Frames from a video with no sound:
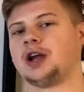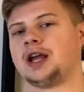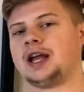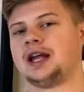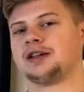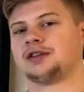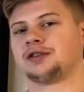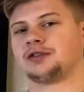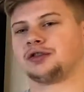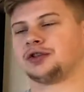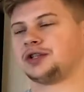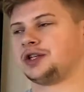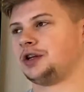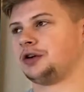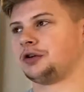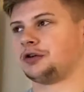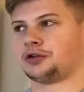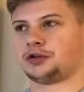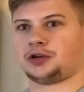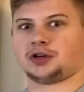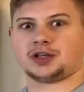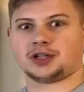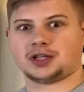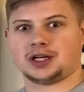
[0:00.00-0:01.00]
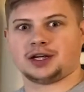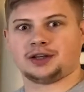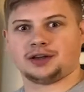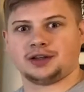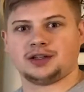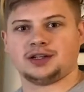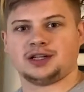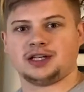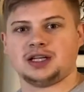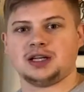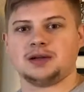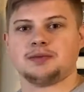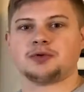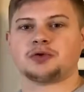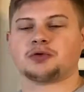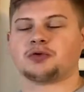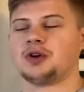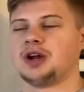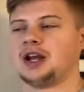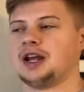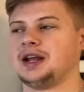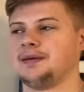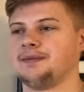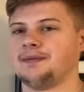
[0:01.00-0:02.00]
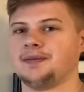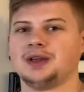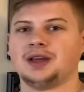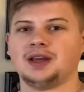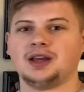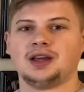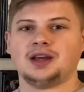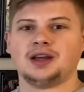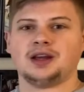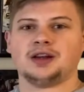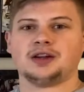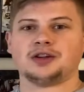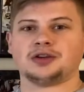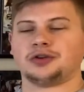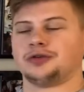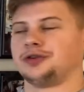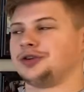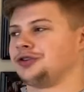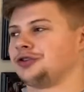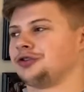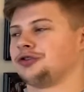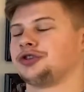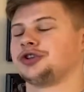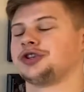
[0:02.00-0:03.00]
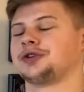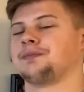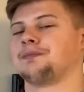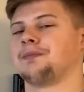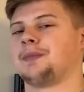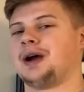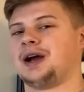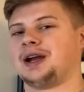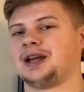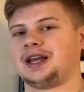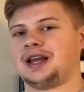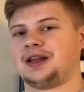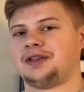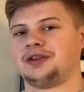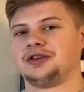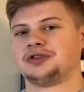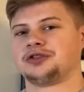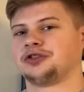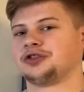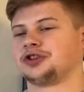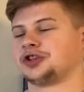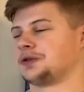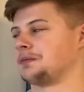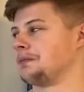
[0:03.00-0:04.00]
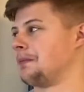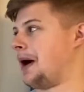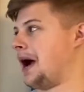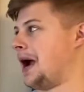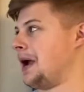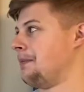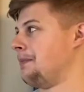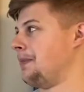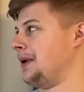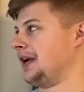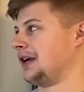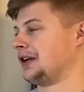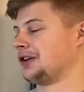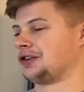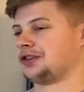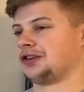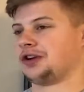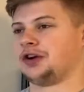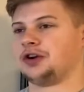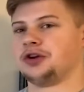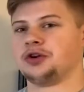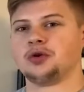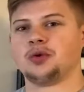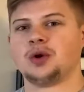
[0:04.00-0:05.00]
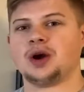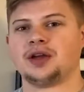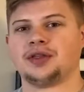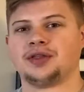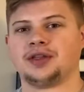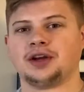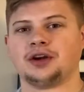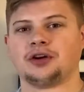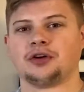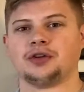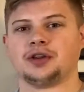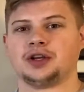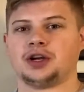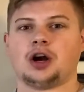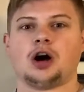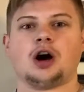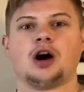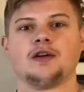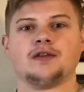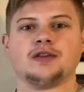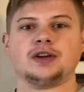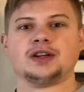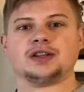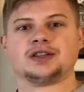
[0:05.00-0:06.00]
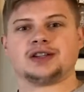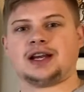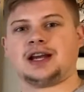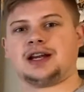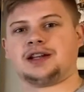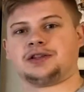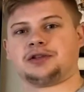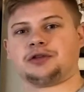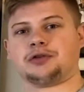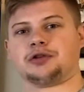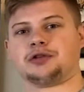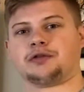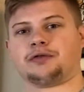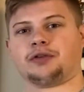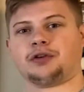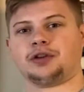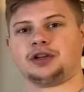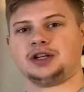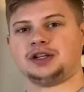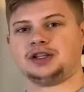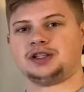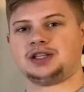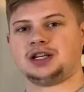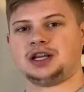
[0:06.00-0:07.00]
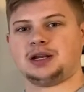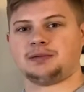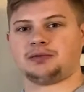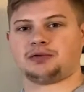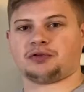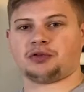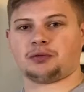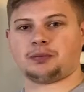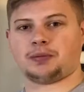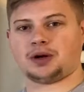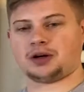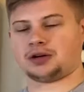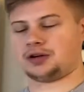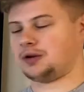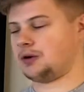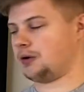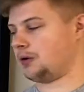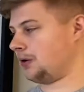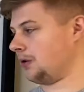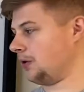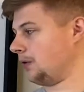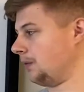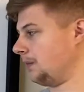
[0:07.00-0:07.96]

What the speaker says: answers here as long as I get the teams right. So these are just, again, these are just my picks on who I think are the obvious answers for these teams for Puckdoku.